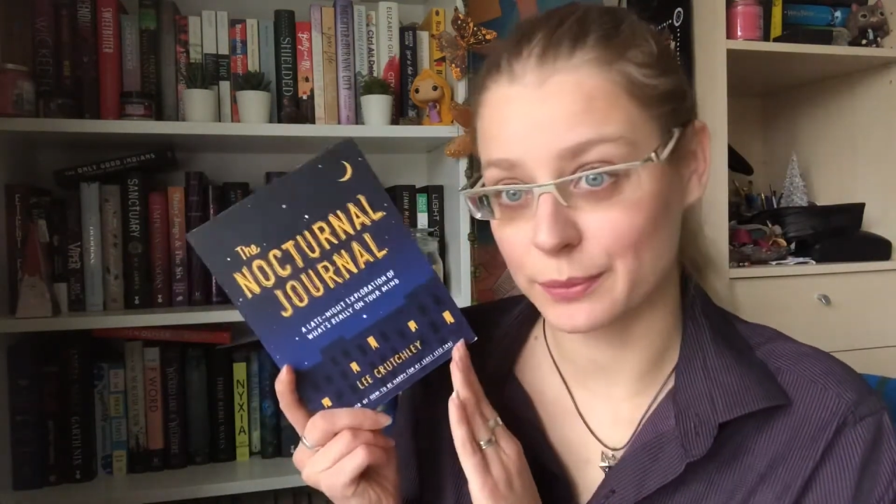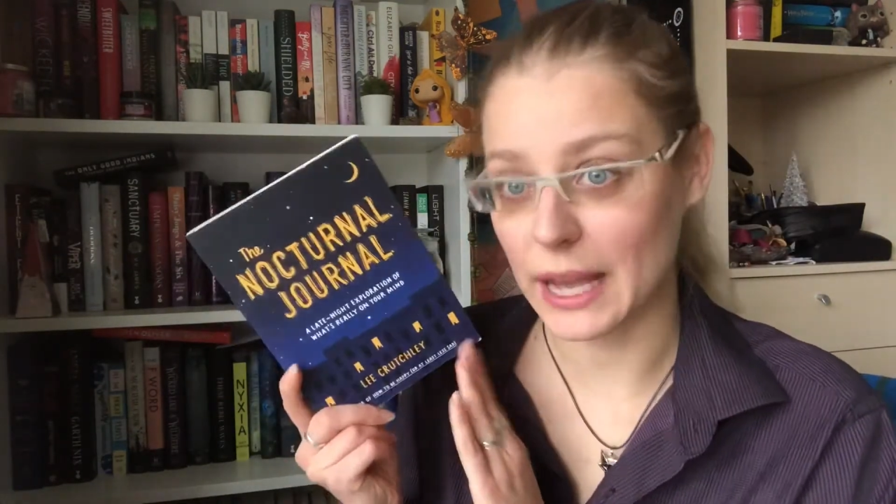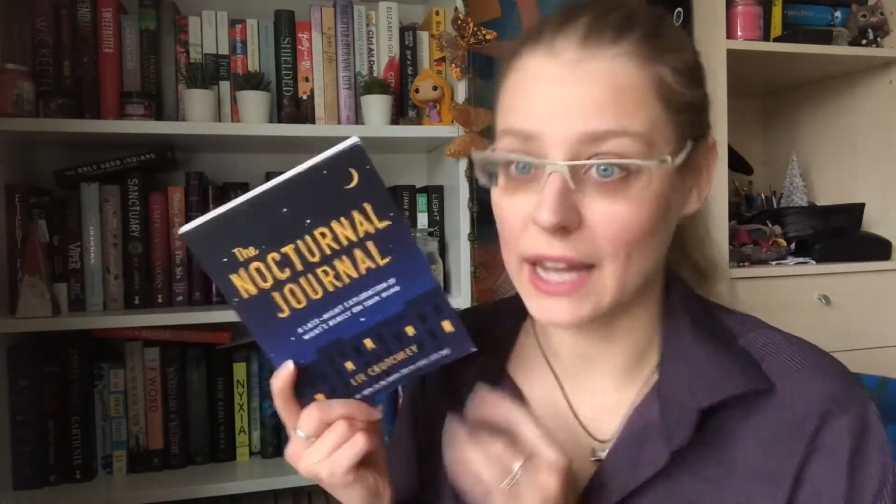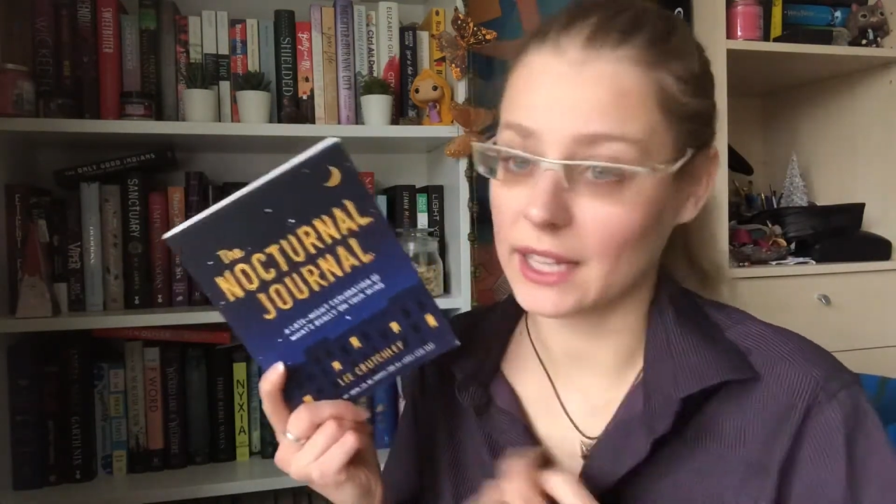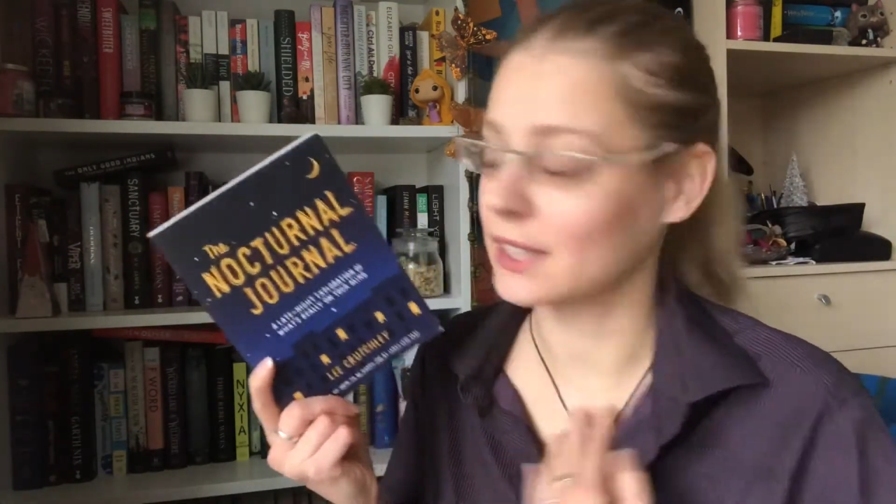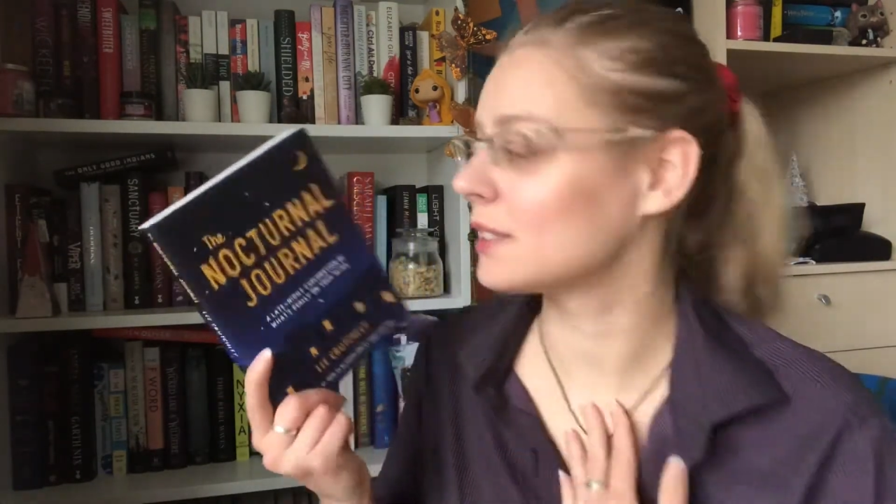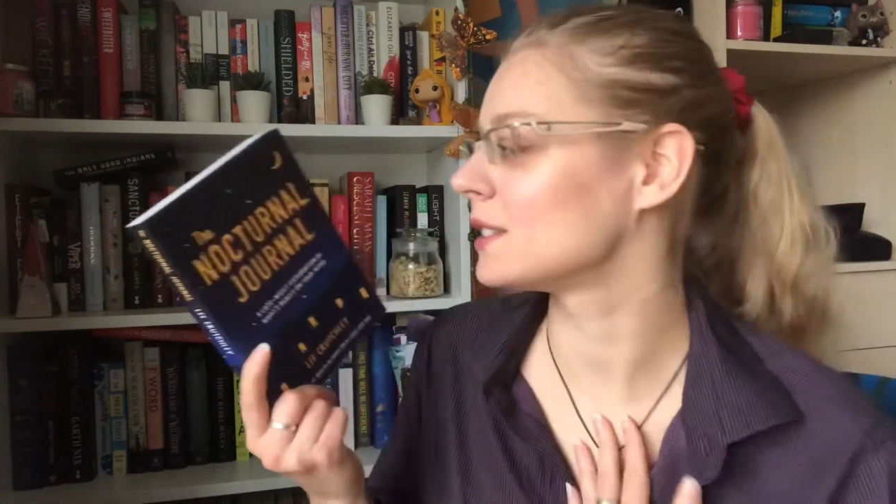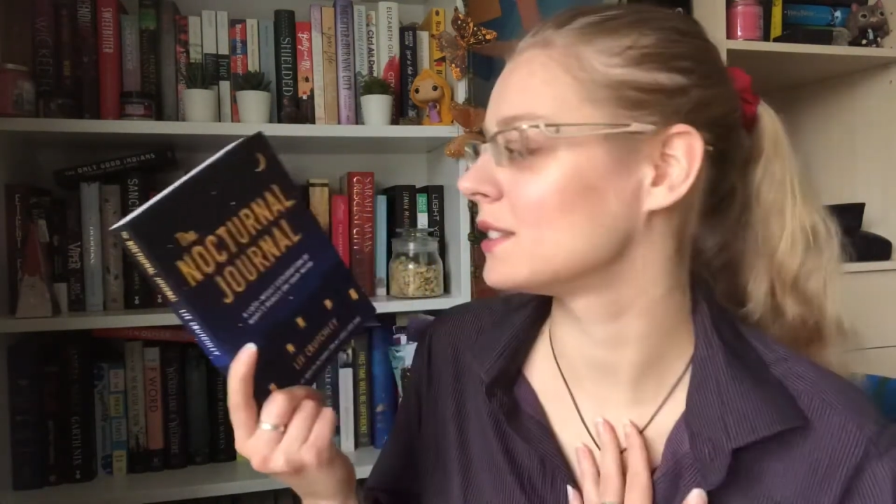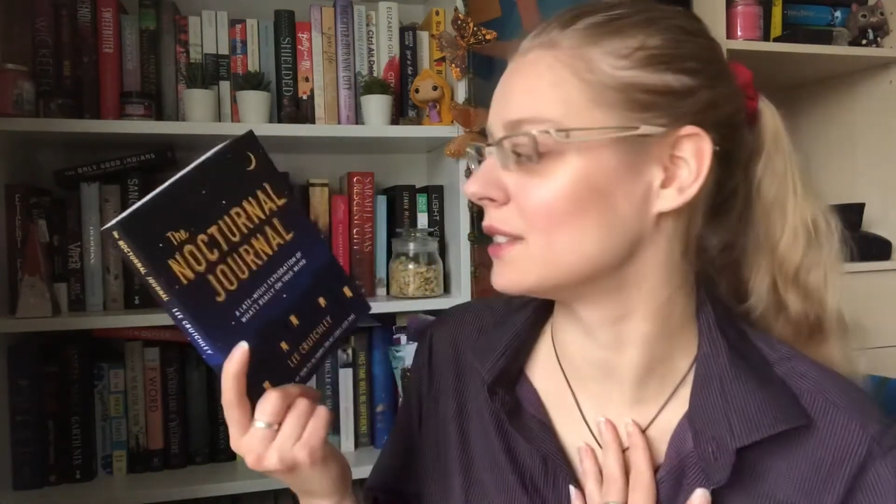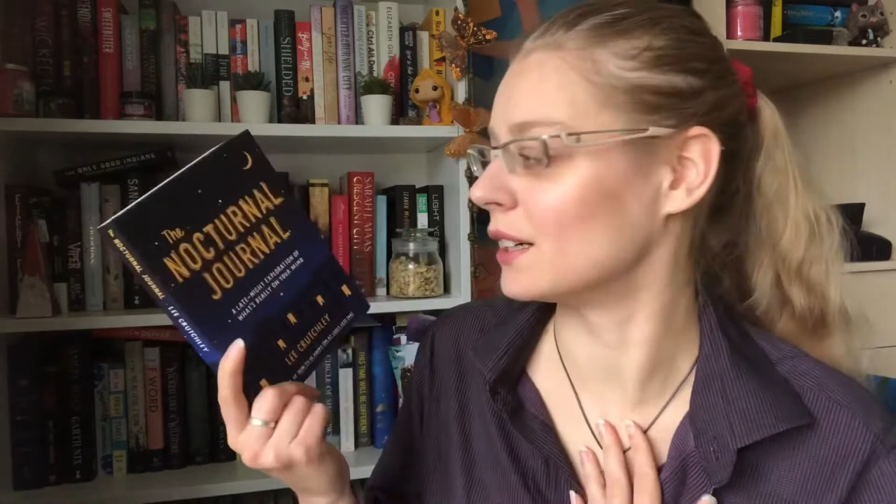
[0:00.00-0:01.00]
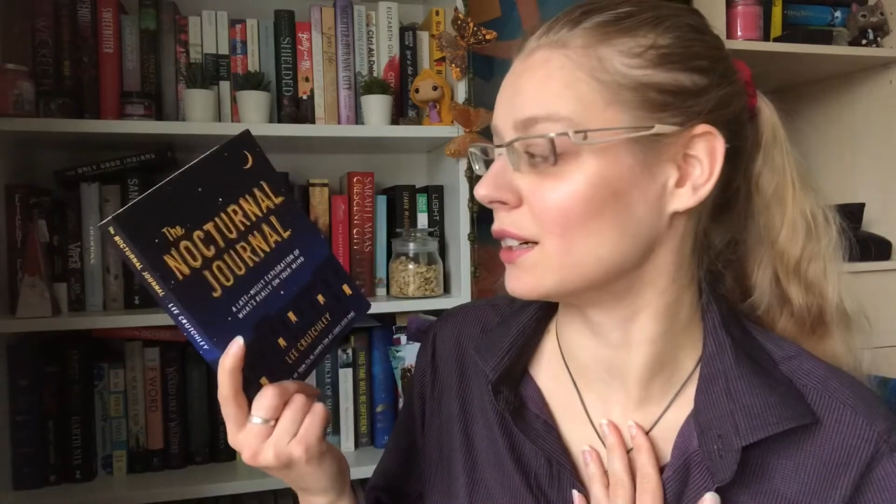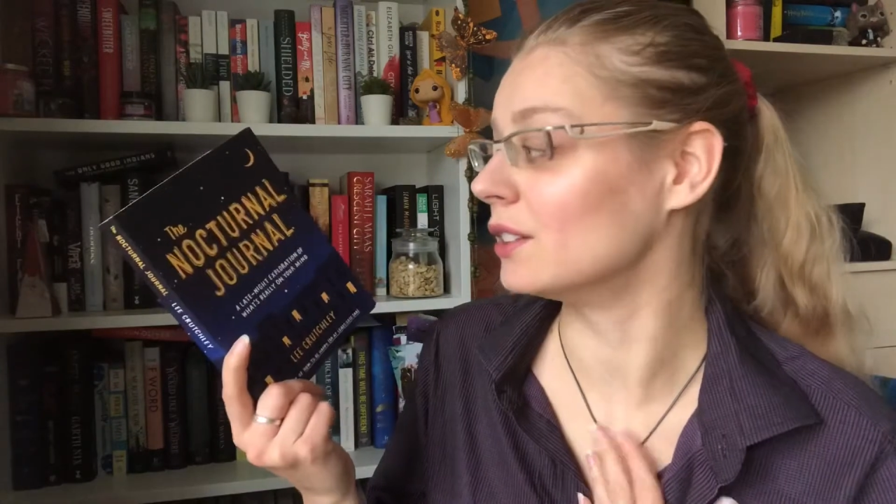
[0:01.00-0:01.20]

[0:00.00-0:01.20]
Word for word: and it's the